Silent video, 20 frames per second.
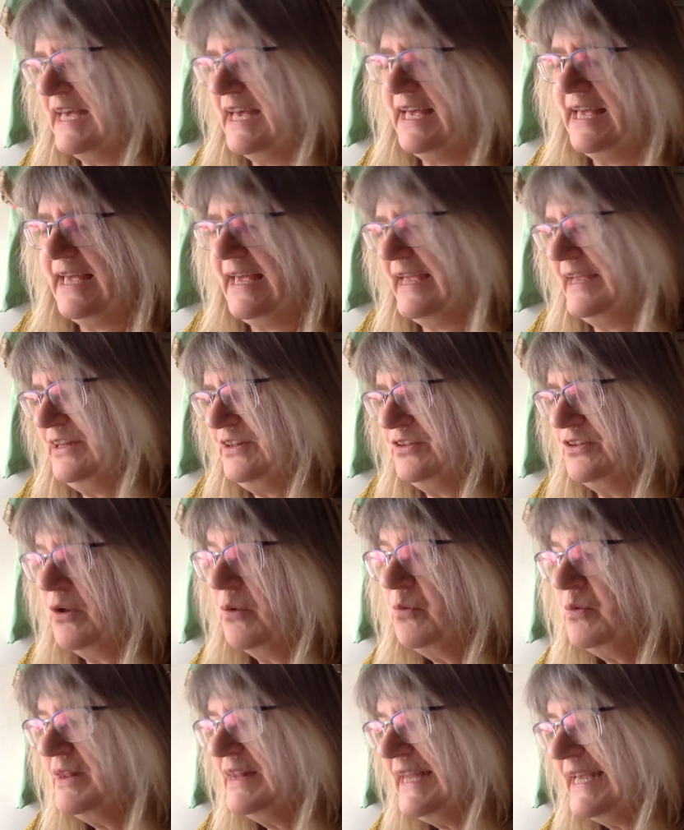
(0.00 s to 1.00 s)
"I ain't no
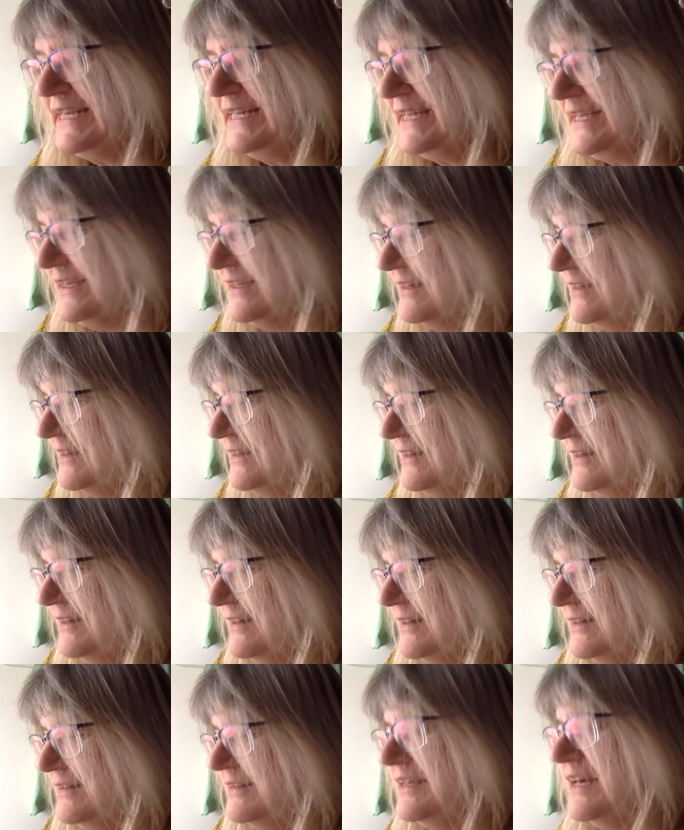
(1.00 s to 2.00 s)
lady.
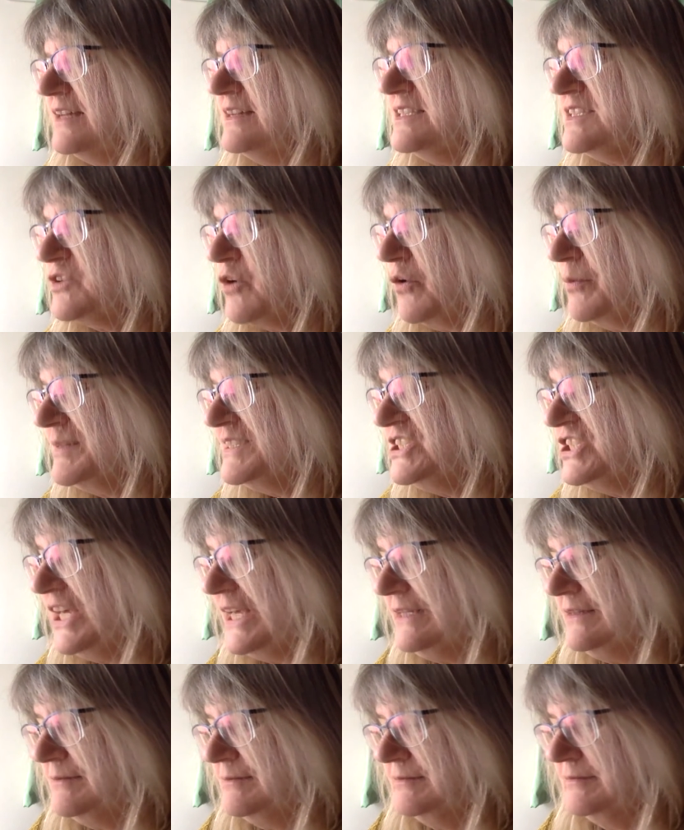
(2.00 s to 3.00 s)
The others call me
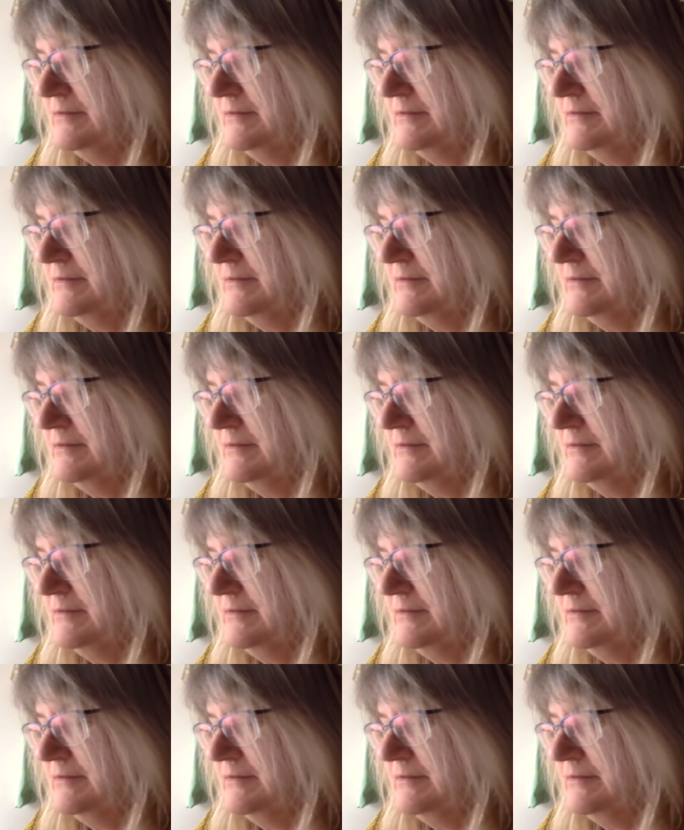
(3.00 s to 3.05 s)
Gin."